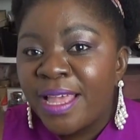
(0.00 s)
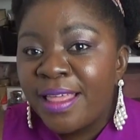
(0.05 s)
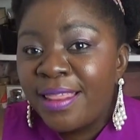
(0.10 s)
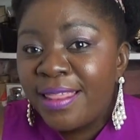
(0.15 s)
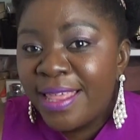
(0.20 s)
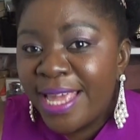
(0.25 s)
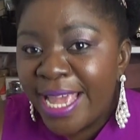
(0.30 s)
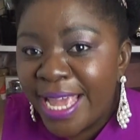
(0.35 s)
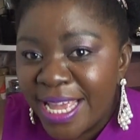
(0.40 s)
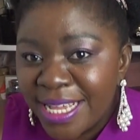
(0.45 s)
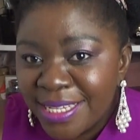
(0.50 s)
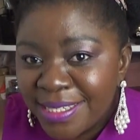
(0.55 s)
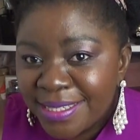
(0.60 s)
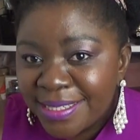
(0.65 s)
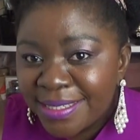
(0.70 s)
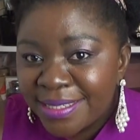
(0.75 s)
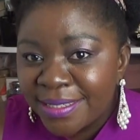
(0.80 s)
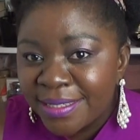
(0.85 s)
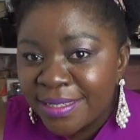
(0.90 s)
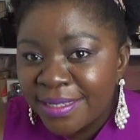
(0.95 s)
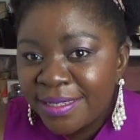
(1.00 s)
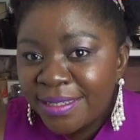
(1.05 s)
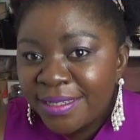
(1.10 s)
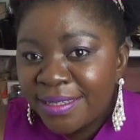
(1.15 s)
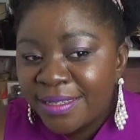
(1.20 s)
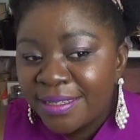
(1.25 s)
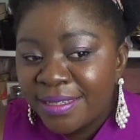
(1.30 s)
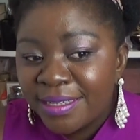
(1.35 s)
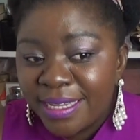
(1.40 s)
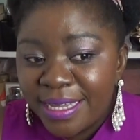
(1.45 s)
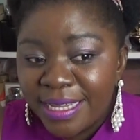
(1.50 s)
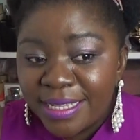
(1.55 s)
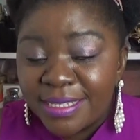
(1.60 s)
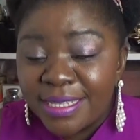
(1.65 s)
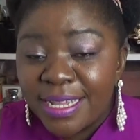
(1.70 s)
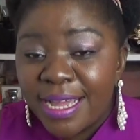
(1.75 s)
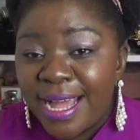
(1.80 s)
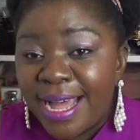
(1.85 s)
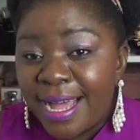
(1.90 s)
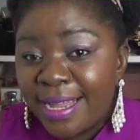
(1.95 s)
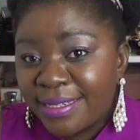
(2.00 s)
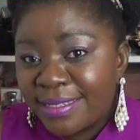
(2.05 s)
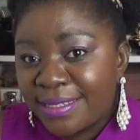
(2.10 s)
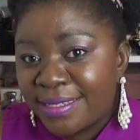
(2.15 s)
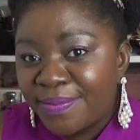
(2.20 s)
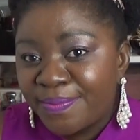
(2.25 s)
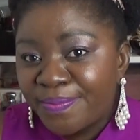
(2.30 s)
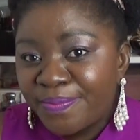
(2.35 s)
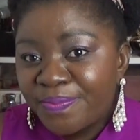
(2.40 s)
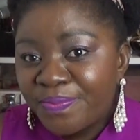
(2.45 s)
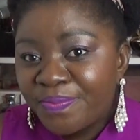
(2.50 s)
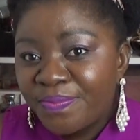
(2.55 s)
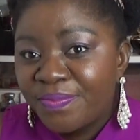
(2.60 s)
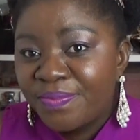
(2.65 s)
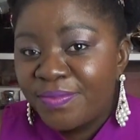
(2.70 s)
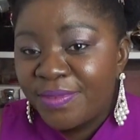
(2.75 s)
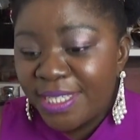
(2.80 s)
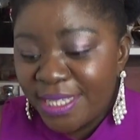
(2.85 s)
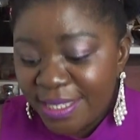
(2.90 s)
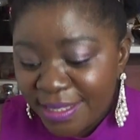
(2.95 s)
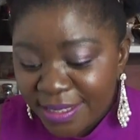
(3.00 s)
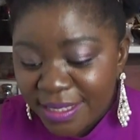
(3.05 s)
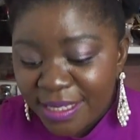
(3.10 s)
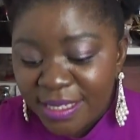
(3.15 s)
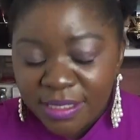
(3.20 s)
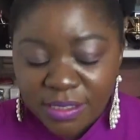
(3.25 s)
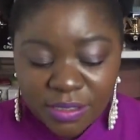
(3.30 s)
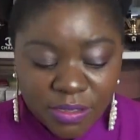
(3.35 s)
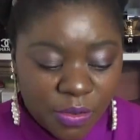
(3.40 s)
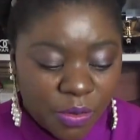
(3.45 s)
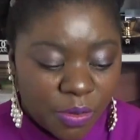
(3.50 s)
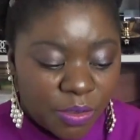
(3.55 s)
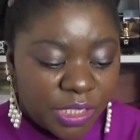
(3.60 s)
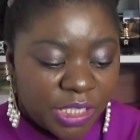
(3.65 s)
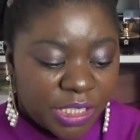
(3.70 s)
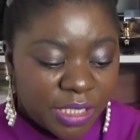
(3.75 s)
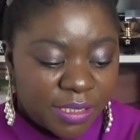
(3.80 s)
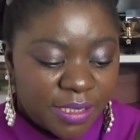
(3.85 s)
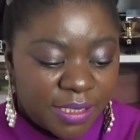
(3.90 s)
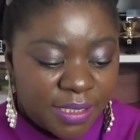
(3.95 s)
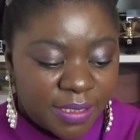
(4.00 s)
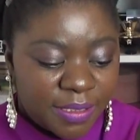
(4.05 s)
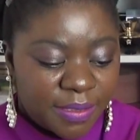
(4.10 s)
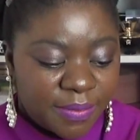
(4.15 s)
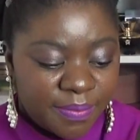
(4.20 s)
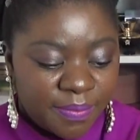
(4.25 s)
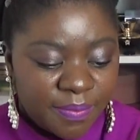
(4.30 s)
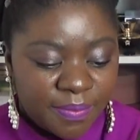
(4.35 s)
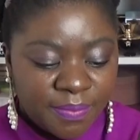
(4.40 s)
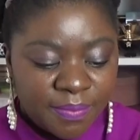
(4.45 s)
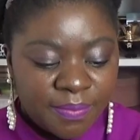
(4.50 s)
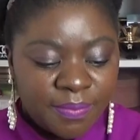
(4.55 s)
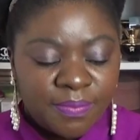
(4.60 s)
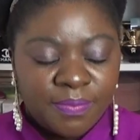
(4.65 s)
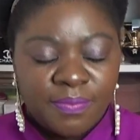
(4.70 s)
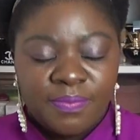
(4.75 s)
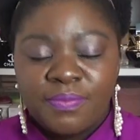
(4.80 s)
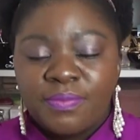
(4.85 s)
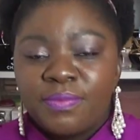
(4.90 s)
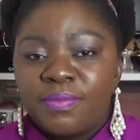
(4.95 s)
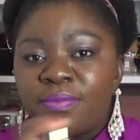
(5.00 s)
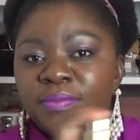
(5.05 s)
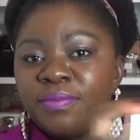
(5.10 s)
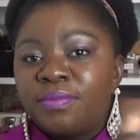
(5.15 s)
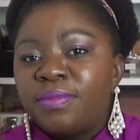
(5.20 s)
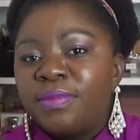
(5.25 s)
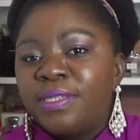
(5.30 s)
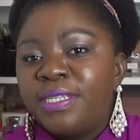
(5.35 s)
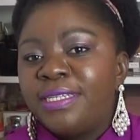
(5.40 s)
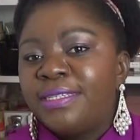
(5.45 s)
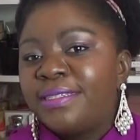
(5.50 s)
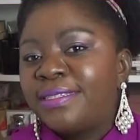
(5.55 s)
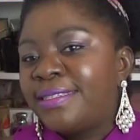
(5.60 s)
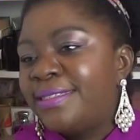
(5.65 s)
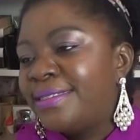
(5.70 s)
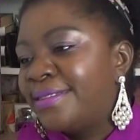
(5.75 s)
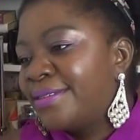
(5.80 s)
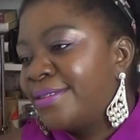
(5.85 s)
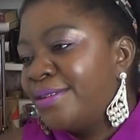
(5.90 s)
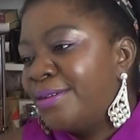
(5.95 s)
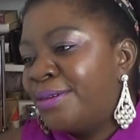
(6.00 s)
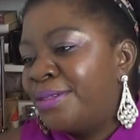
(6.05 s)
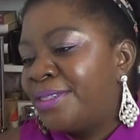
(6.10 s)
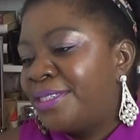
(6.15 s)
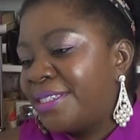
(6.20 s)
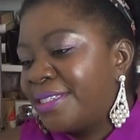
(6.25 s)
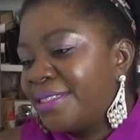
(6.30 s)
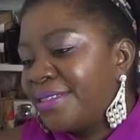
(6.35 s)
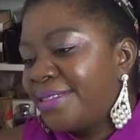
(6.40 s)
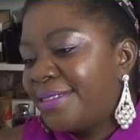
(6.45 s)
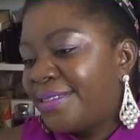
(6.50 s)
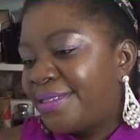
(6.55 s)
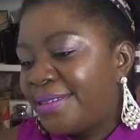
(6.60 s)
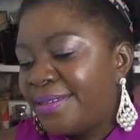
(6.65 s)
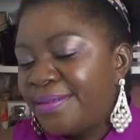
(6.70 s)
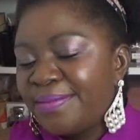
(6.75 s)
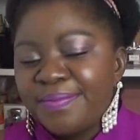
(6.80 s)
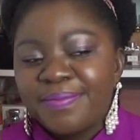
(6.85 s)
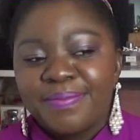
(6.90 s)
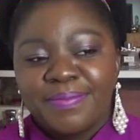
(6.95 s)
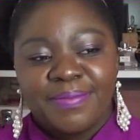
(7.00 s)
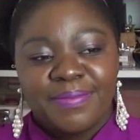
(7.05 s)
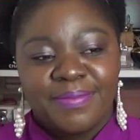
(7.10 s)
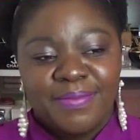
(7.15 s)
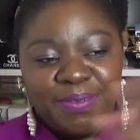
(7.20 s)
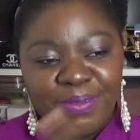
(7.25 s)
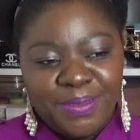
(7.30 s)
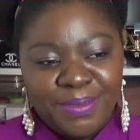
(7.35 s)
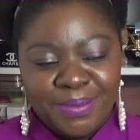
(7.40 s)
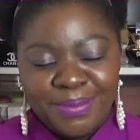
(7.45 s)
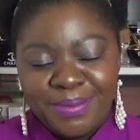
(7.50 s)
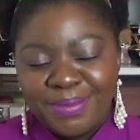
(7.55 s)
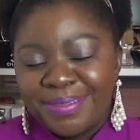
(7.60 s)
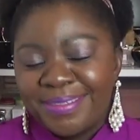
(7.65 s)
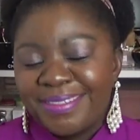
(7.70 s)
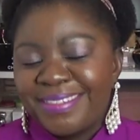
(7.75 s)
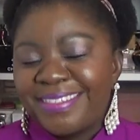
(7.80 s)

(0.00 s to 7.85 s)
This is hot. This is gorgeous. This is gorgeous. Ooh.